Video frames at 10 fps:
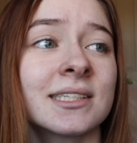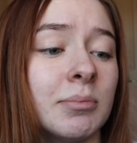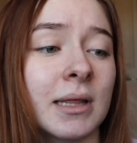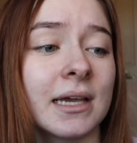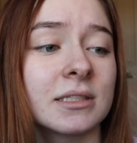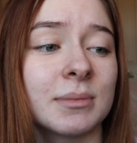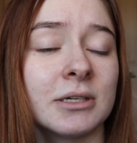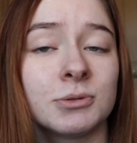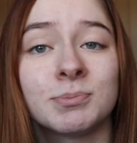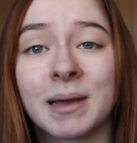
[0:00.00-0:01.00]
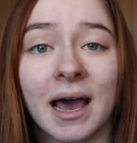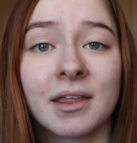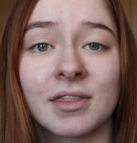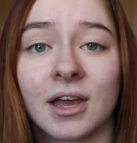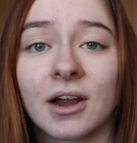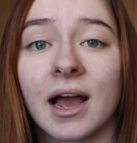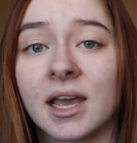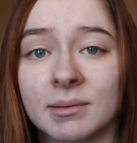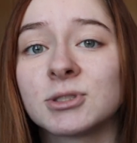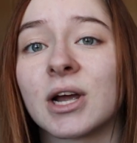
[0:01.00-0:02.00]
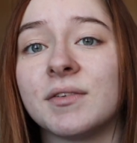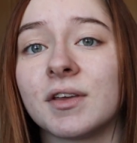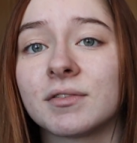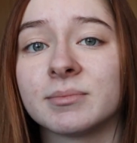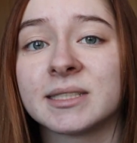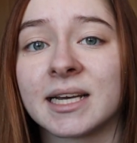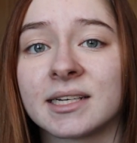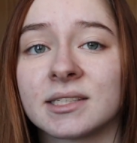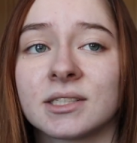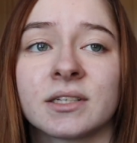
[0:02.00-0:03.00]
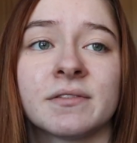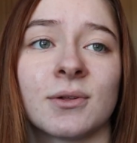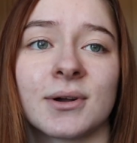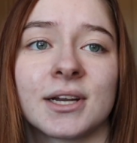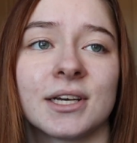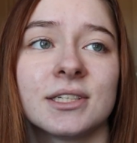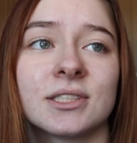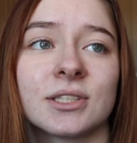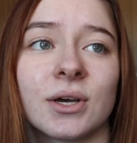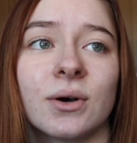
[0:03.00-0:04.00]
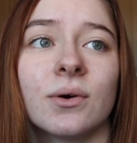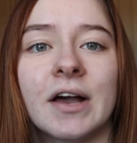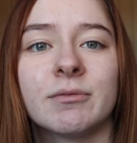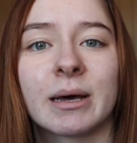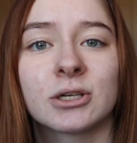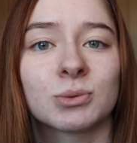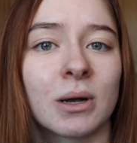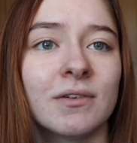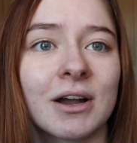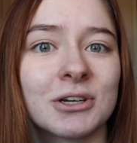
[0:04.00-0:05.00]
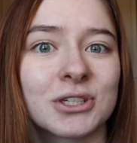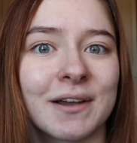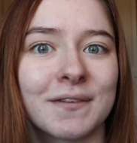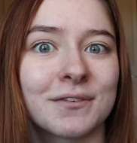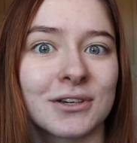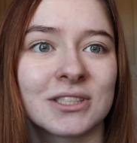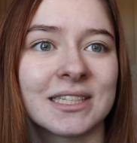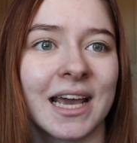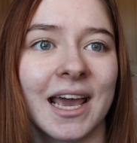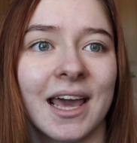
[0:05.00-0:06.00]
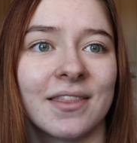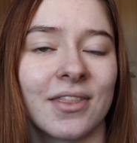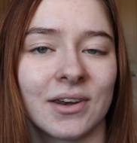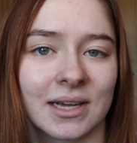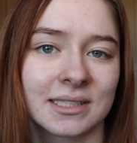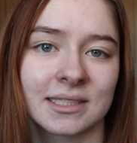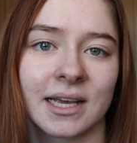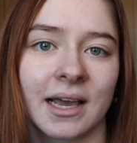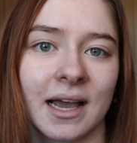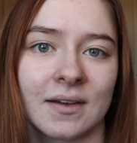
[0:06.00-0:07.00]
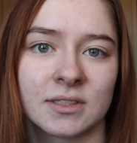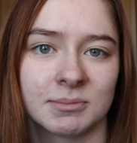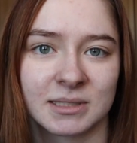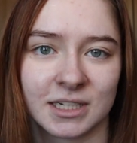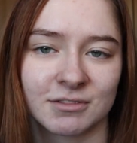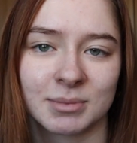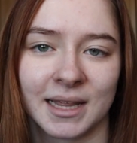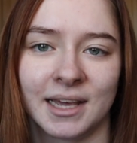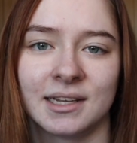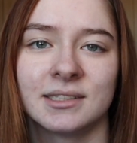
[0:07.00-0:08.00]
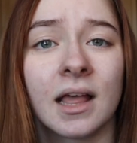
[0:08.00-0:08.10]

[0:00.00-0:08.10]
I planned my path there. I am driving from Texas to Florida, so I have about a 12-hour drive the first day, and then the next day I have some stuff planned.